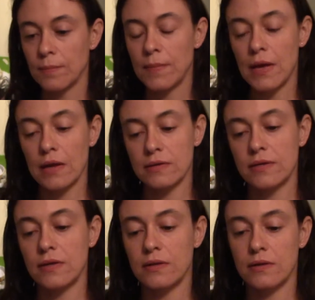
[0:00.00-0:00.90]

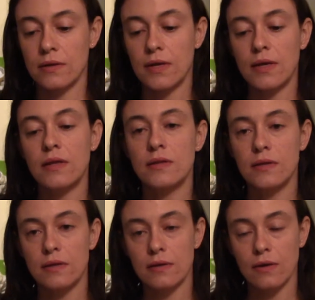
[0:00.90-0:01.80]
melted
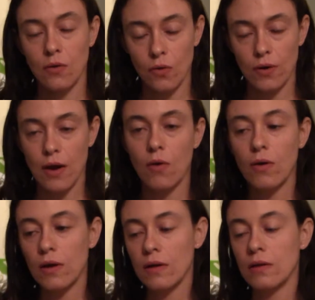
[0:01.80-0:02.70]
heated coconut
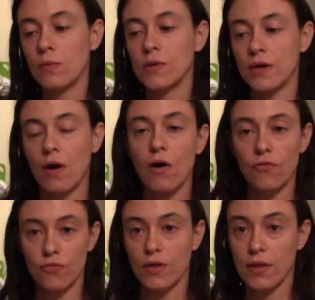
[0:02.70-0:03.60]
oil with the
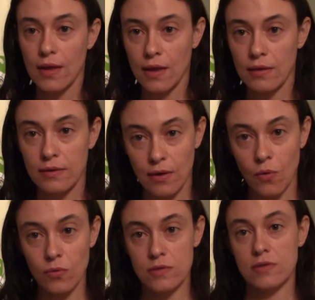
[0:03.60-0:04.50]
coffee and the
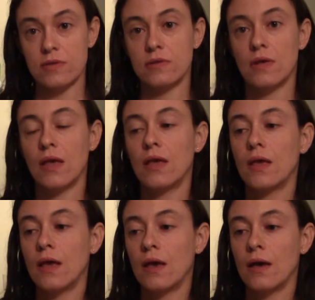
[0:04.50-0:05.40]
oats.
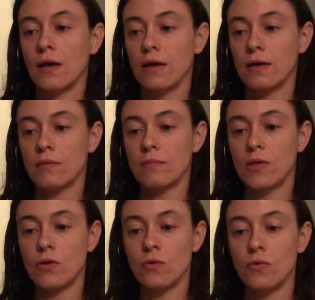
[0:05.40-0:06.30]

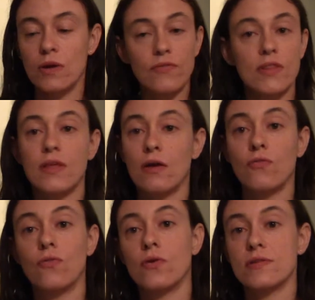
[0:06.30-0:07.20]
You leave it there
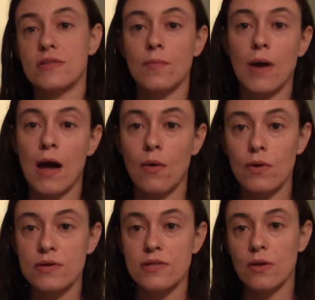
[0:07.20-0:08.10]
for some
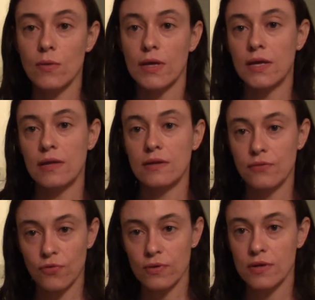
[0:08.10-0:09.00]
hours,
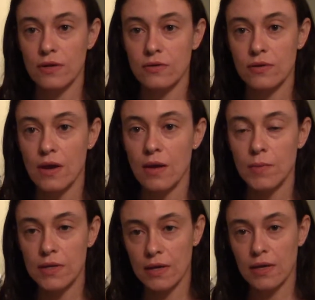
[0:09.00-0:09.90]
reheating from time to
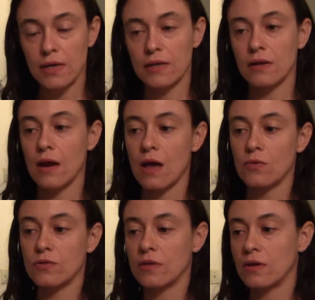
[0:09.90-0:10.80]
time, and the heat
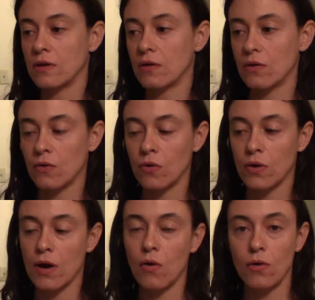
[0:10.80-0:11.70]
allows the
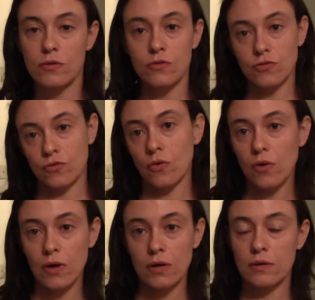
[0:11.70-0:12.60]
coconut oil to
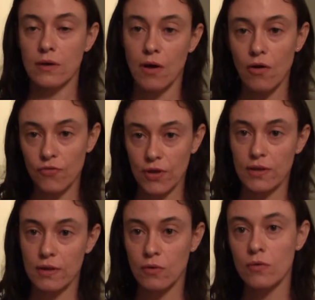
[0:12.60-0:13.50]
soak the coffee
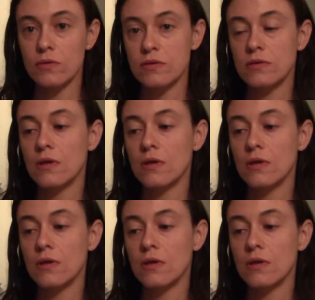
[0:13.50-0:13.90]
and the oats,